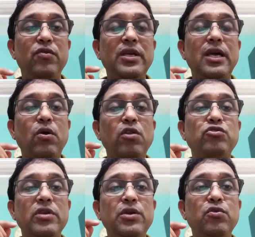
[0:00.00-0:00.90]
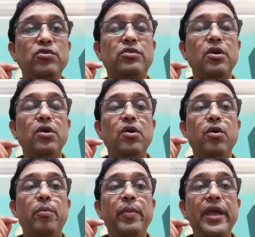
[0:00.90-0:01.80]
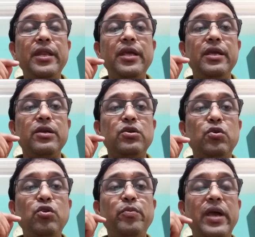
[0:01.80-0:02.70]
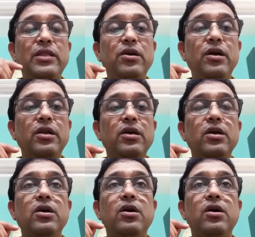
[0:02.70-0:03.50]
We can also use many good method